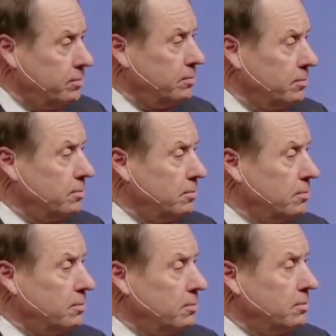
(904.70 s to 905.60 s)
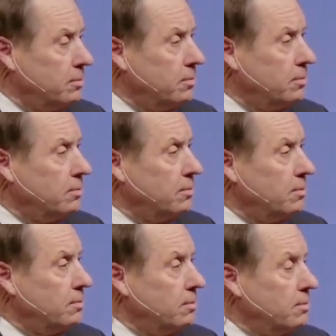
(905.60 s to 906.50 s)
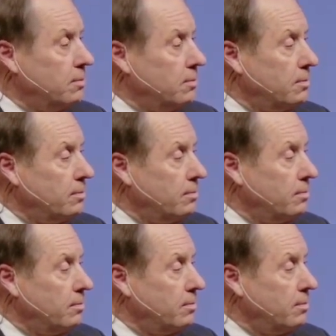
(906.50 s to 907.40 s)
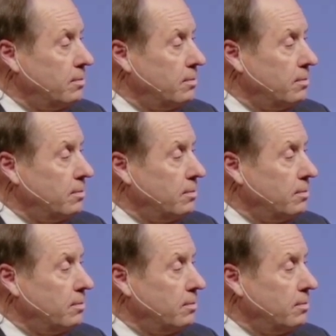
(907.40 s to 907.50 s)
Nothing is said.